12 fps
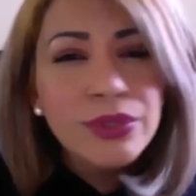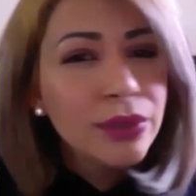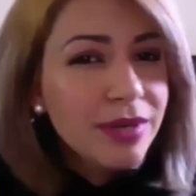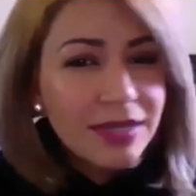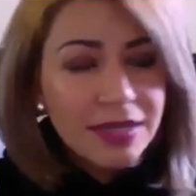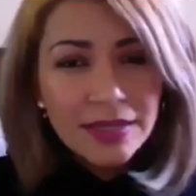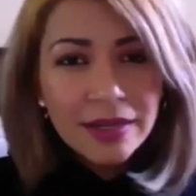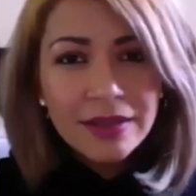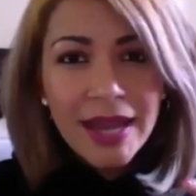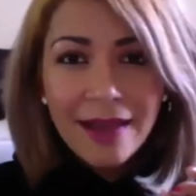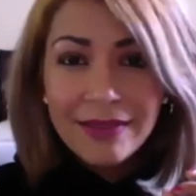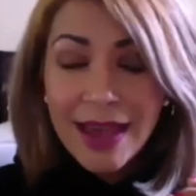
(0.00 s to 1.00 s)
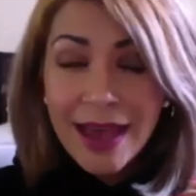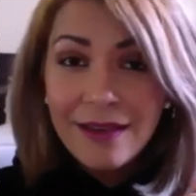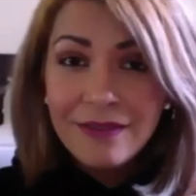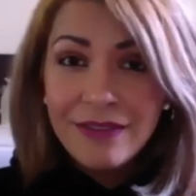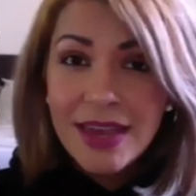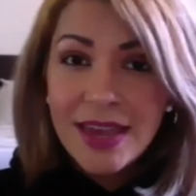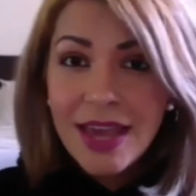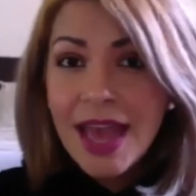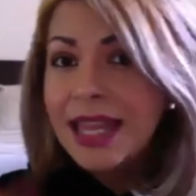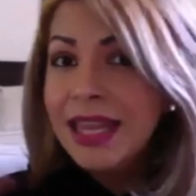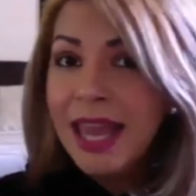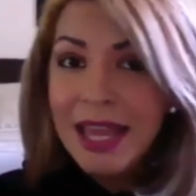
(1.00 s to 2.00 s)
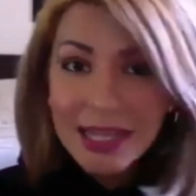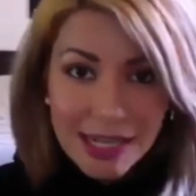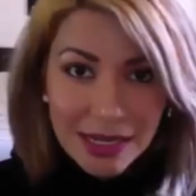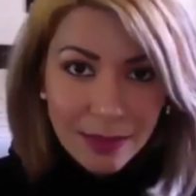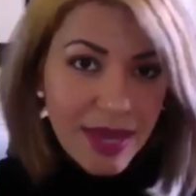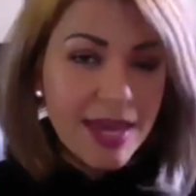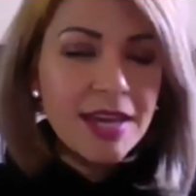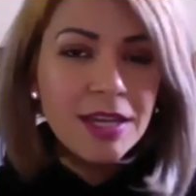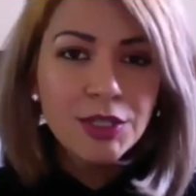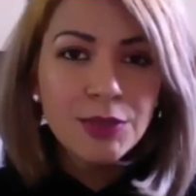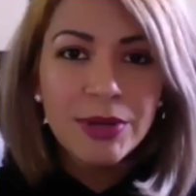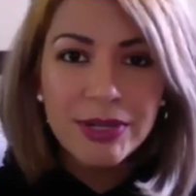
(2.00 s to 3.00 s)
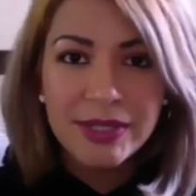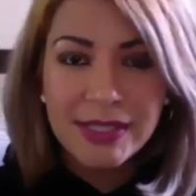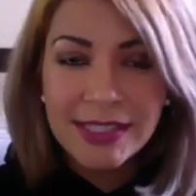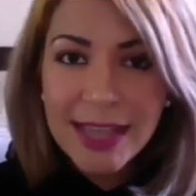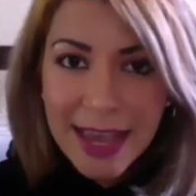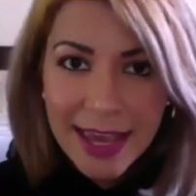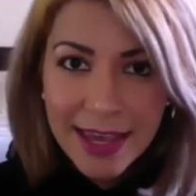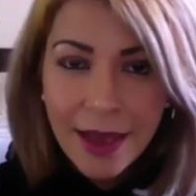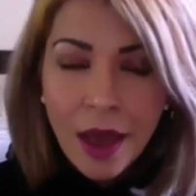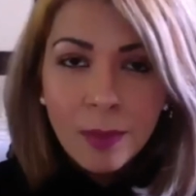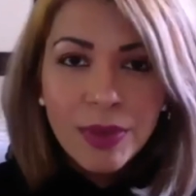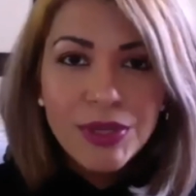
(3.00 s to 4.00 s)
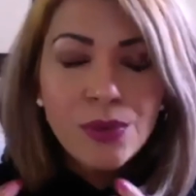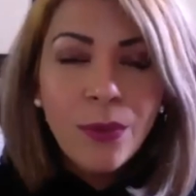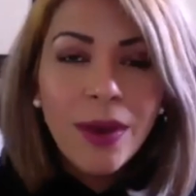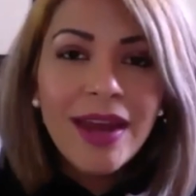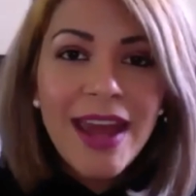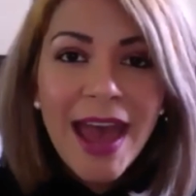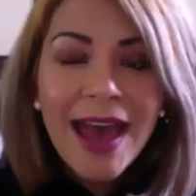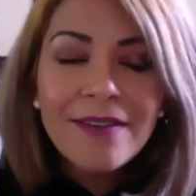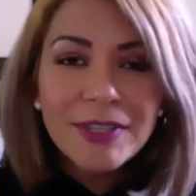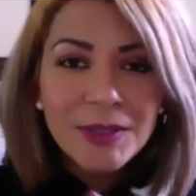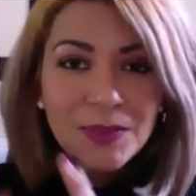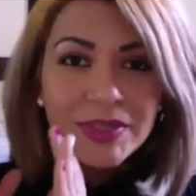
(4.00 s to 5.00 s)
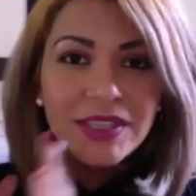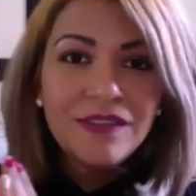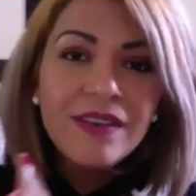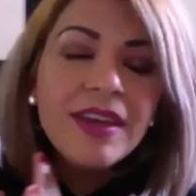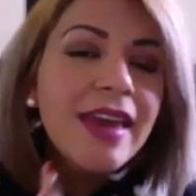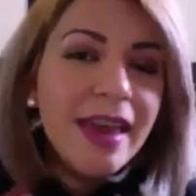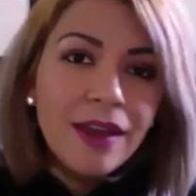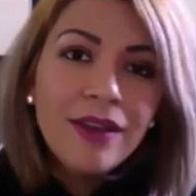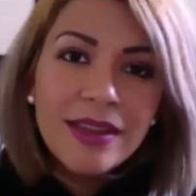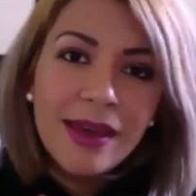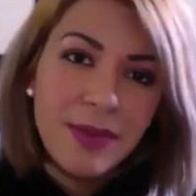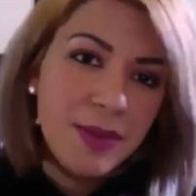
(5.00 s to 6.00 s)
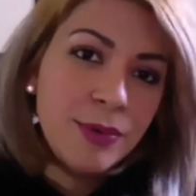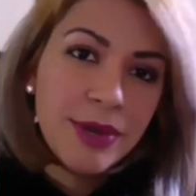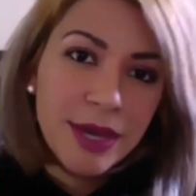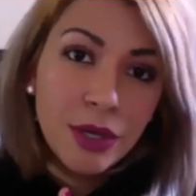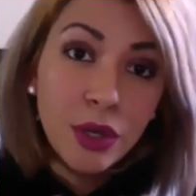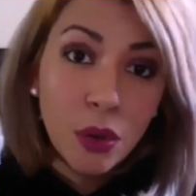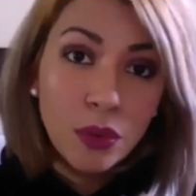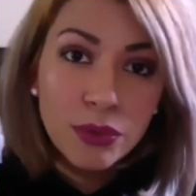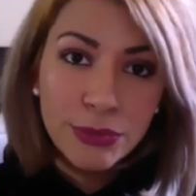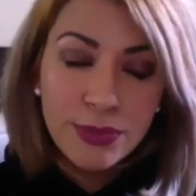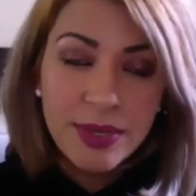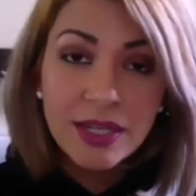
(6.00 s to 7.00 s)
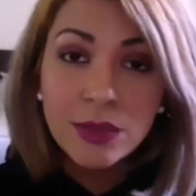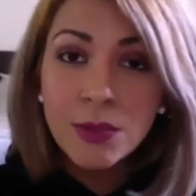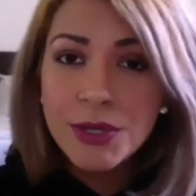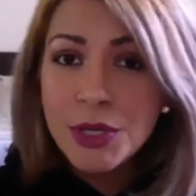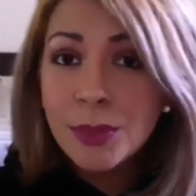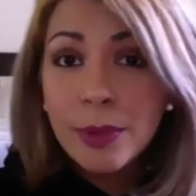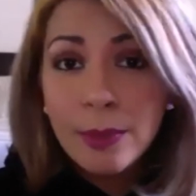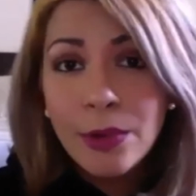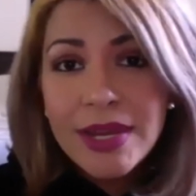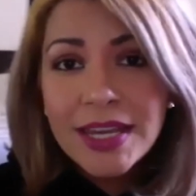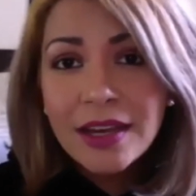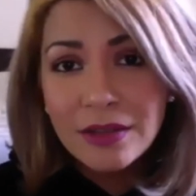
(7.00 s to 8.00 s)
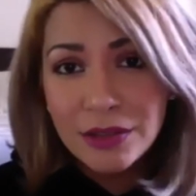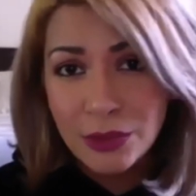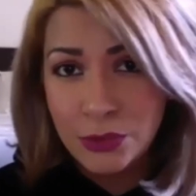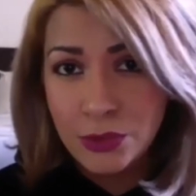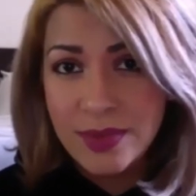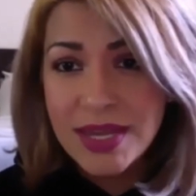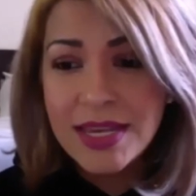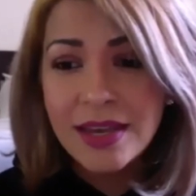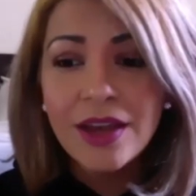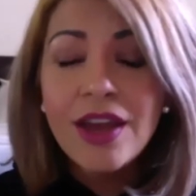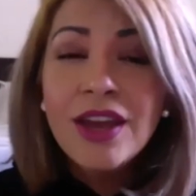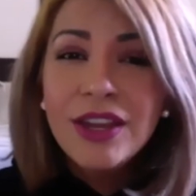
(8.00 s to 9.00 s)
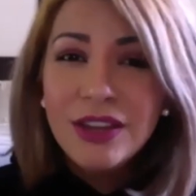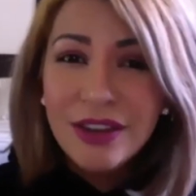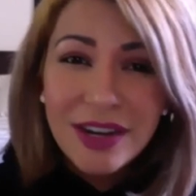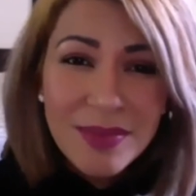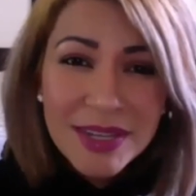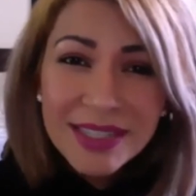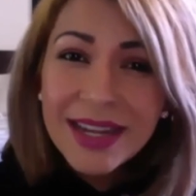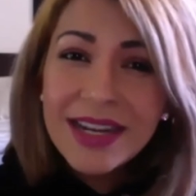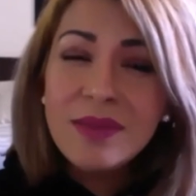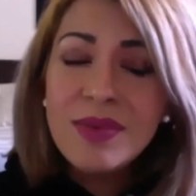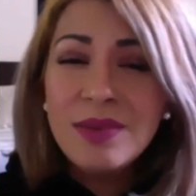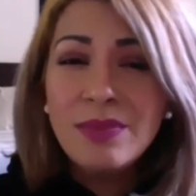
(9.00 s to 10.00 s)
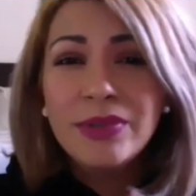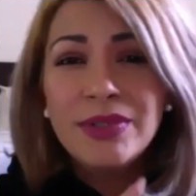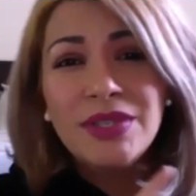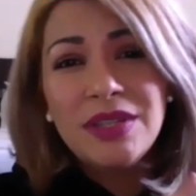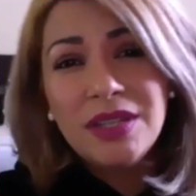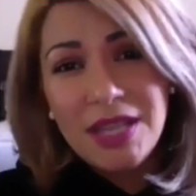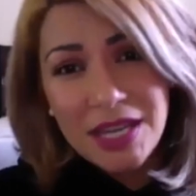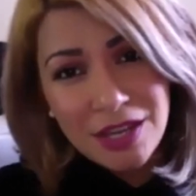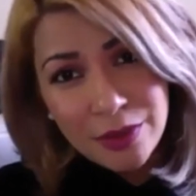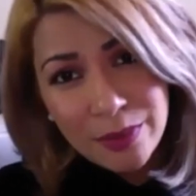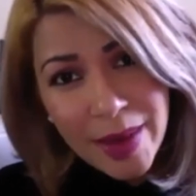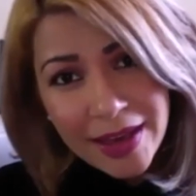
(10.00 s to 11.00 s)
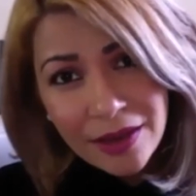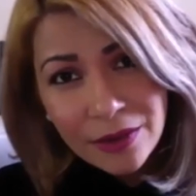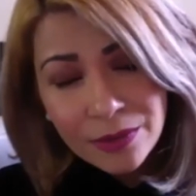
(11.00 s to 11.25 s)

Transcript: don't necessarily have to have a landing page per se, but you want to have a specific area that people can go to, because when you're promoting it on social media, you're going to be sending people to the link in your bio.